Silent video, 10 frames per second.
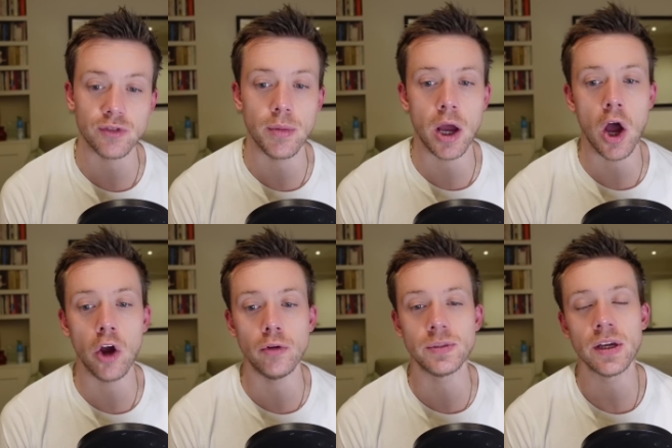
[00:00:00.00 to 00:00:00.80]
their
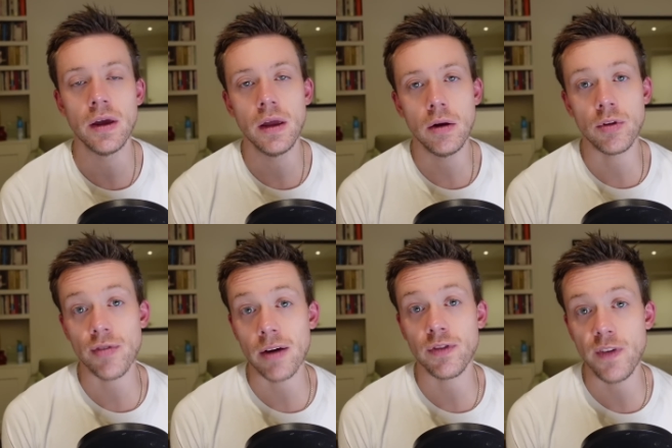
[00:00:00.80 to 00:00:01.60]
homes, with
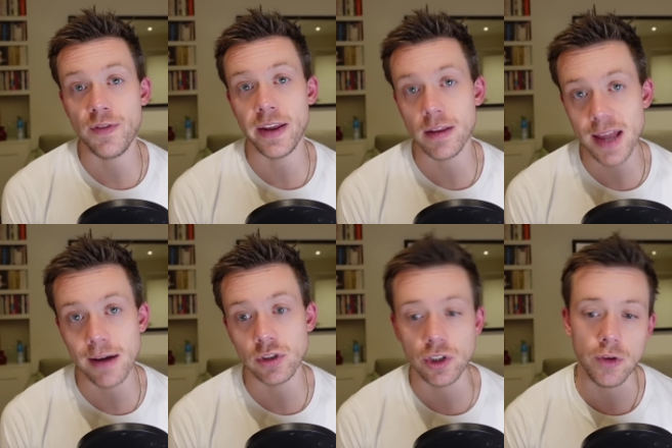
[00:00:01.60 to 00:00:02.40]
around
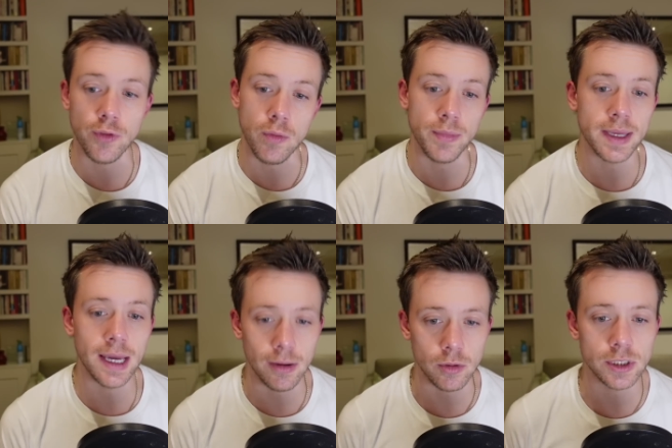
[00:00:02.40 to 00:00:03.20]
15,000 of them
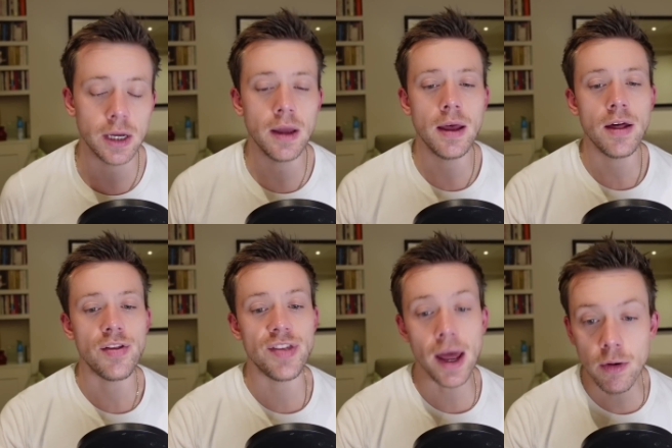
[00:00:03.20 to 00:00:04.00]
killed.
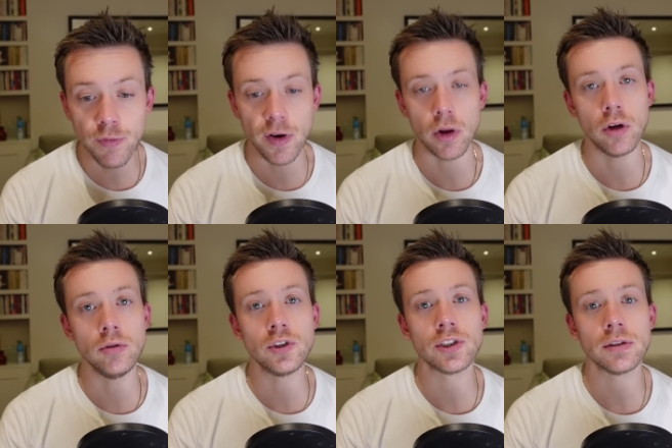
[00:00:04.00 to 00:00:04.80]
Then
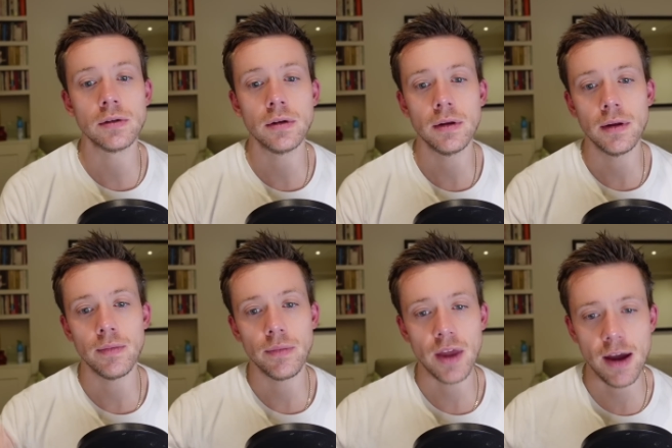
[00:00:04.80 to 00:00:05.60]
follows,
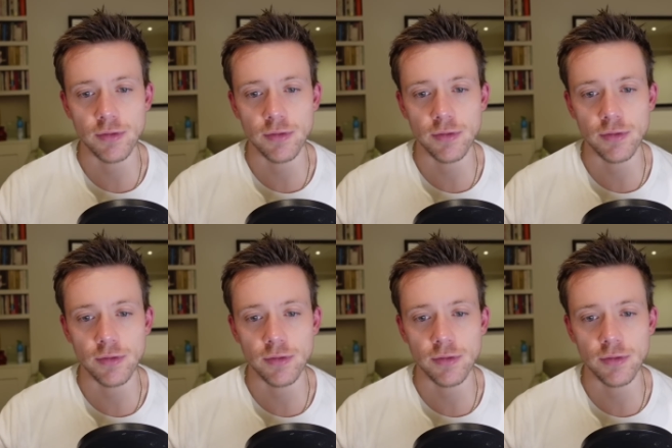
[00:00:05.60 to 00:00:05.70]
after